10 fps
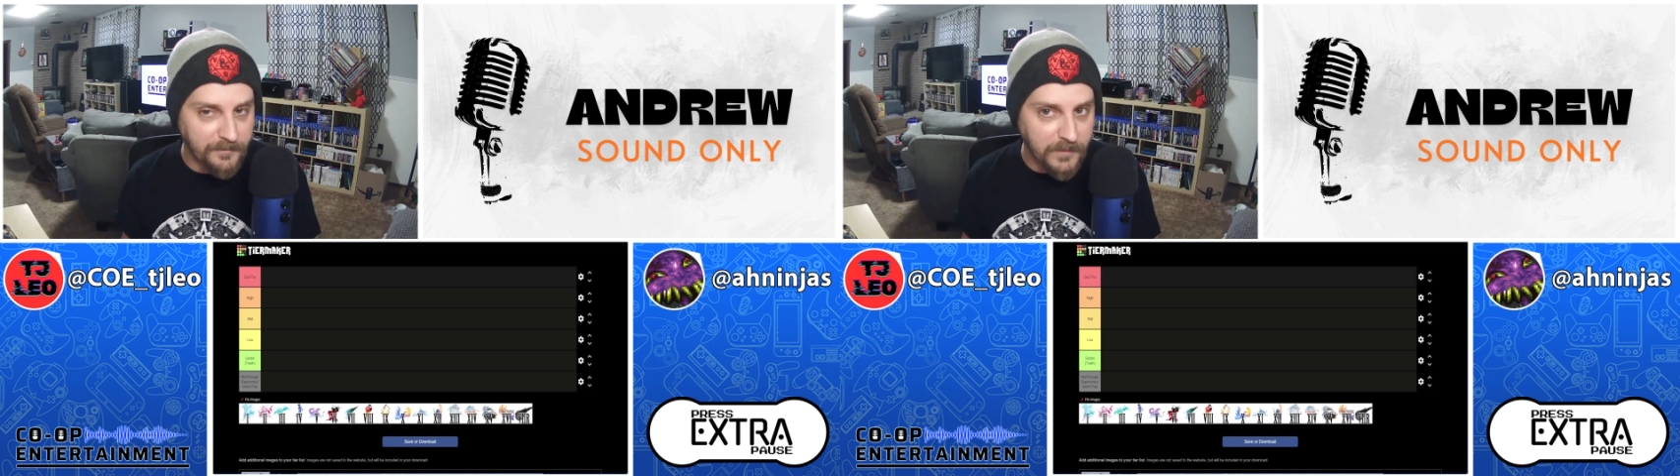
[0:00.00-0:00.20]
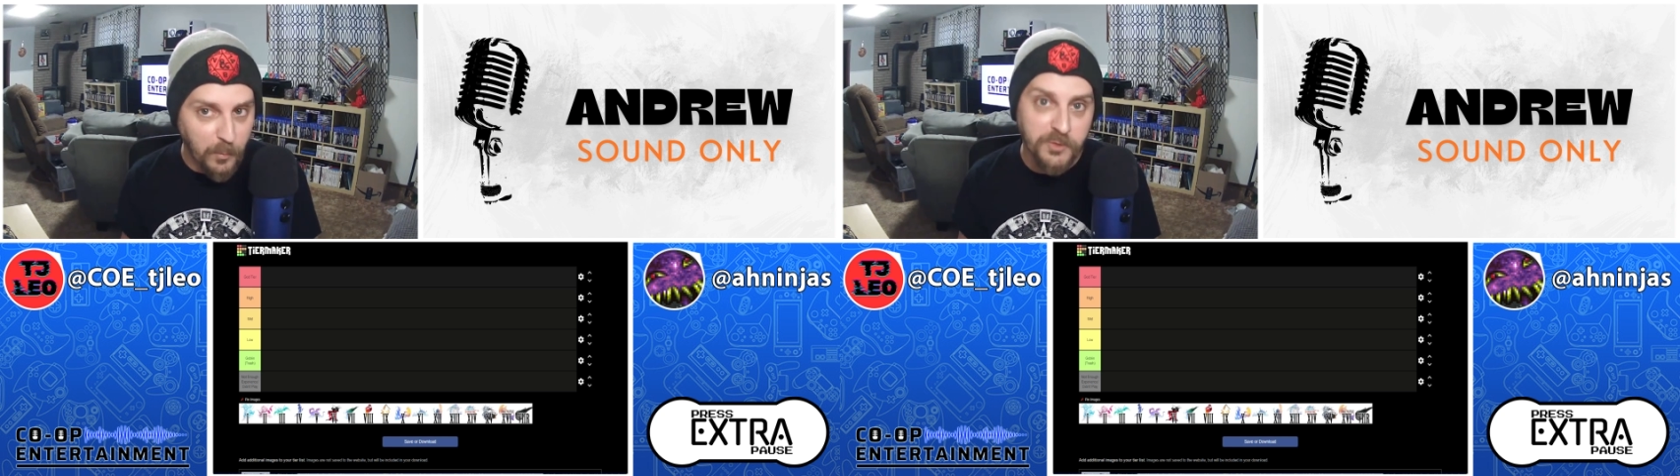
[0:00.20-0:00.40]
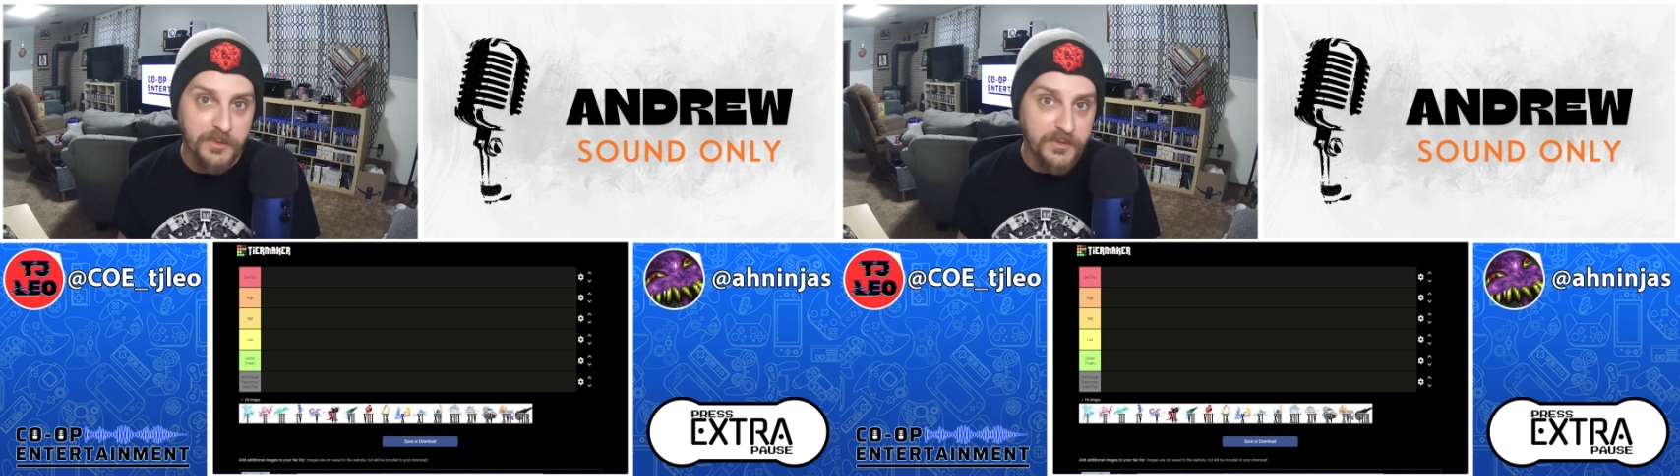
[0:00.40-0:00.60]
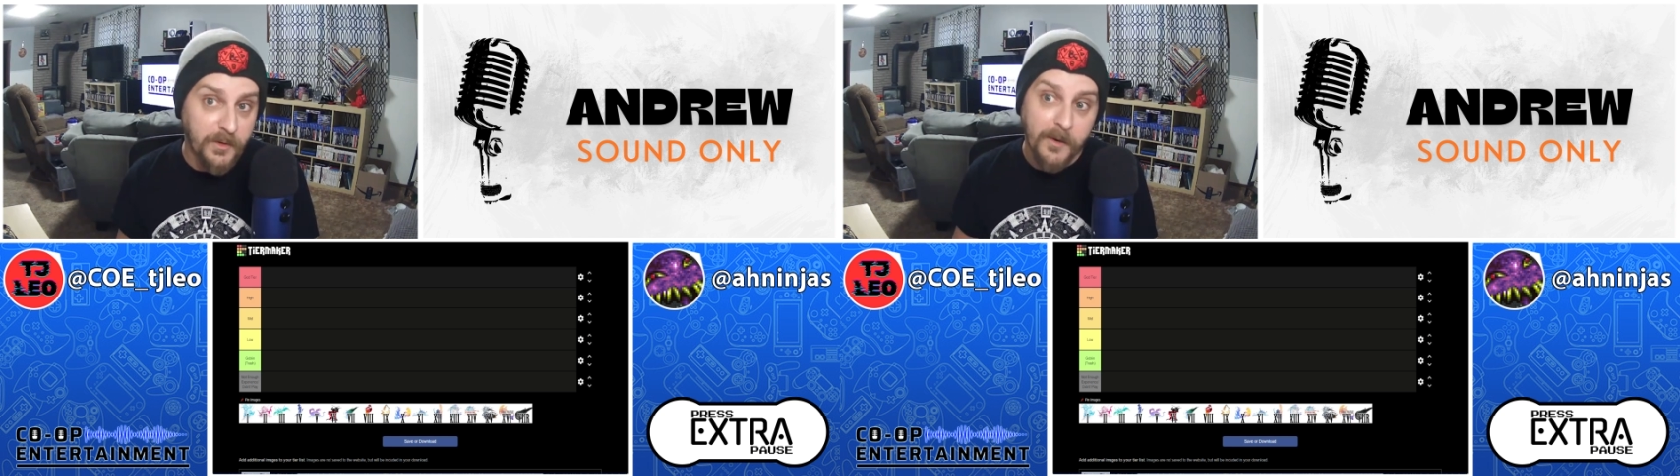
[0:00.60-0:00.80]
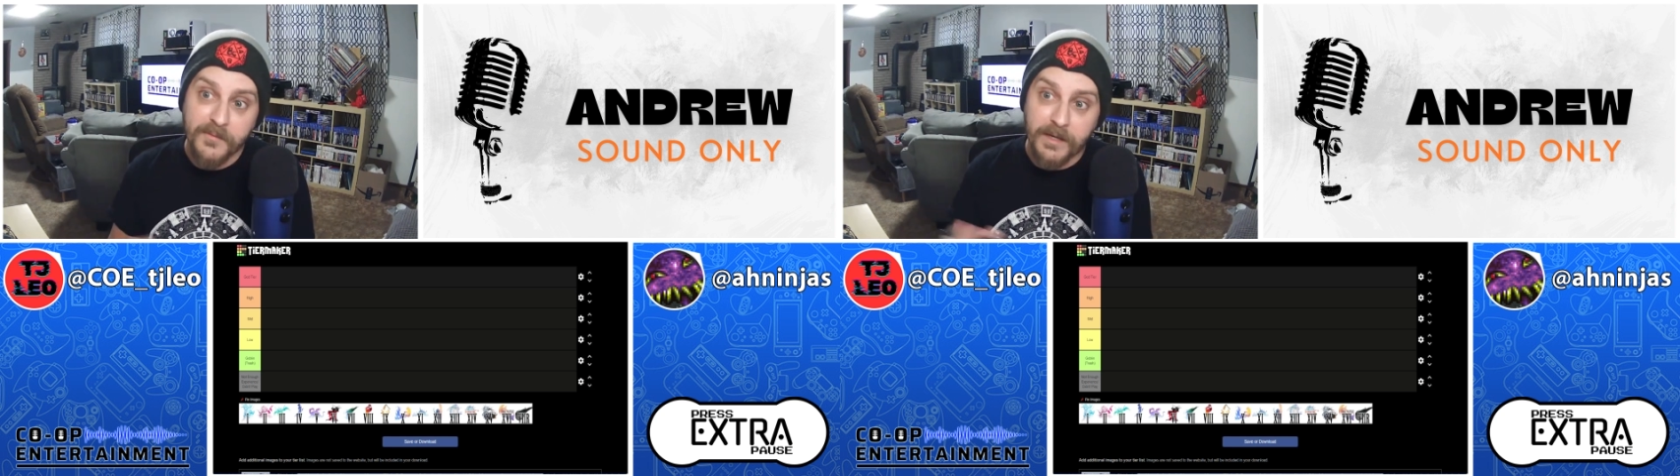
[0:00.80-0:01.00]
which ones are
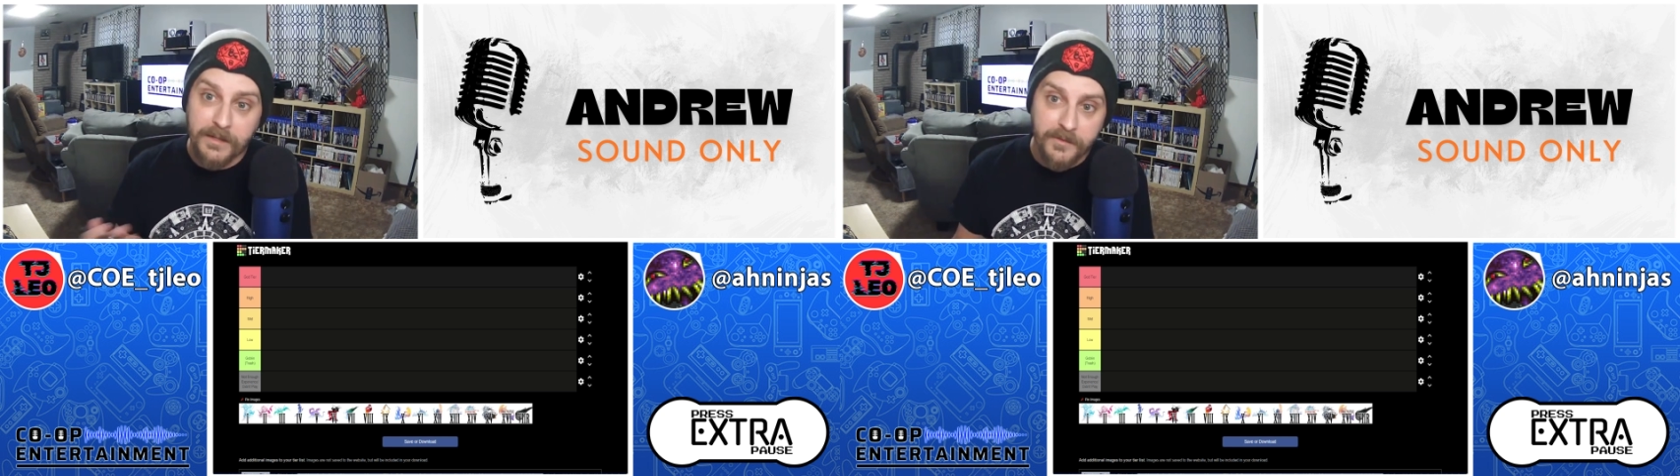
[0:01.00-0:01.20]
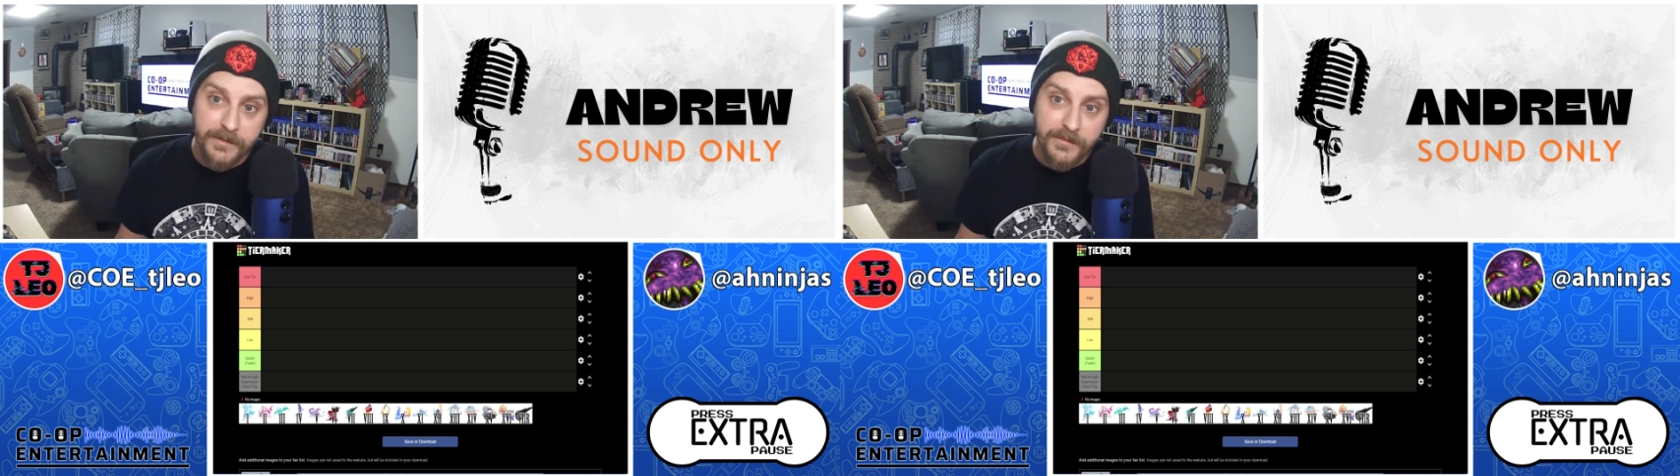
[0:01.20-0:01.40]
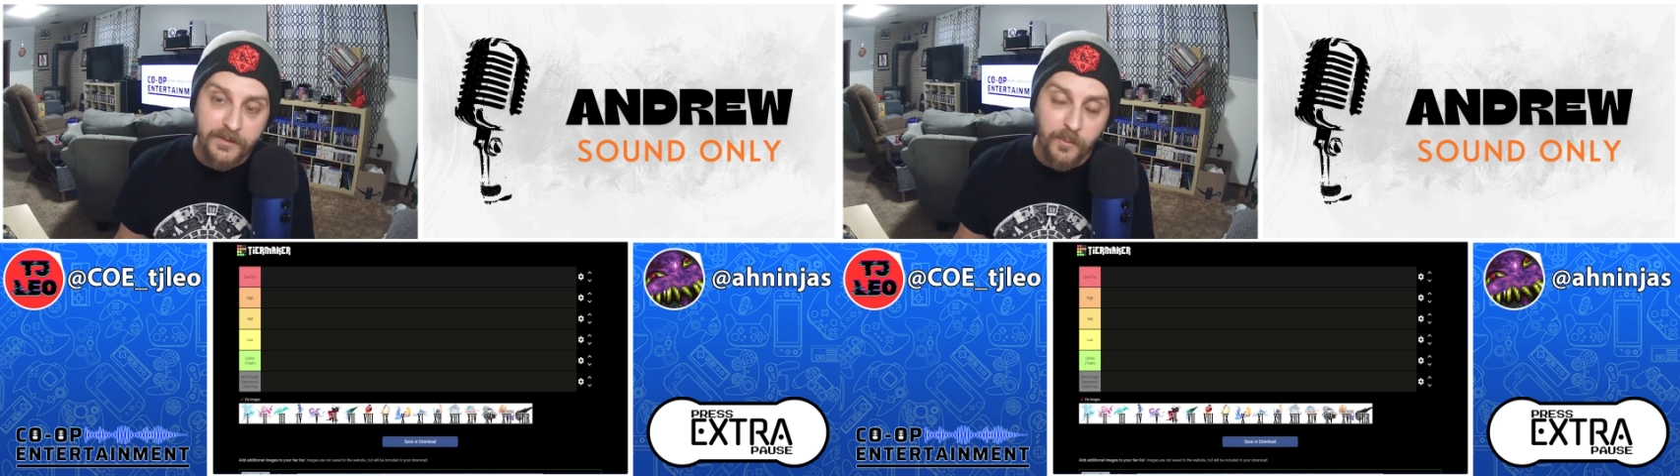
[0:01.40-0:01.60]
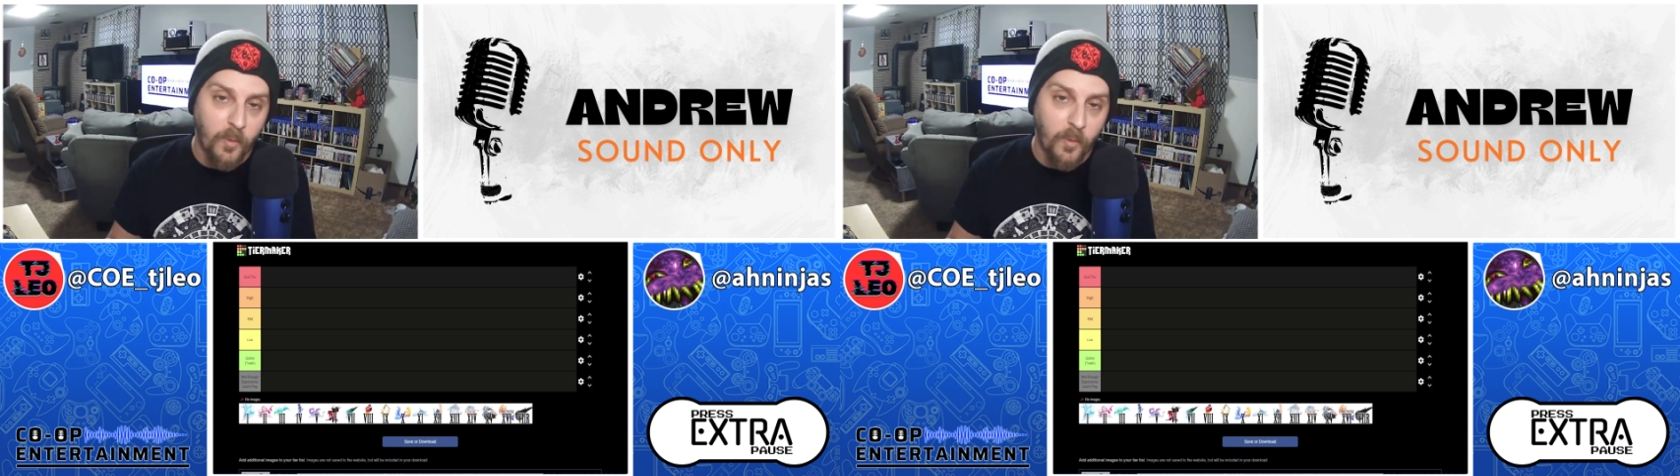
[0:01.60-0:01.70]
our favorites,